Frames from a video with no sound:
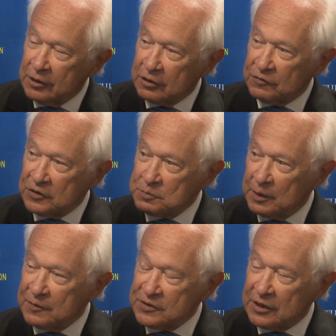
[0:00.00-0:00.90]
the first
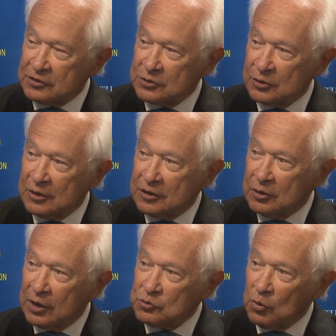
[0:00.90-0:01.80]
plebiscite you
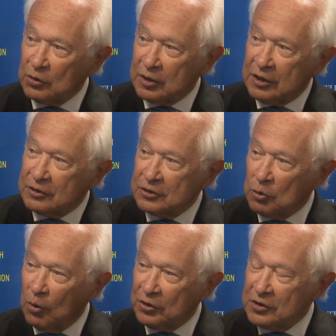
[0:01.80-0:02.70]
asked, what do you
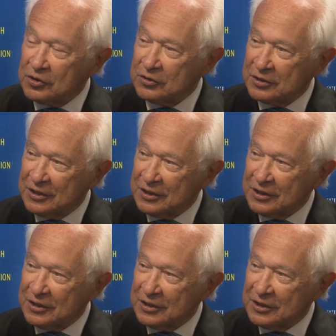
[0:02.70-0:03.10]
want in it?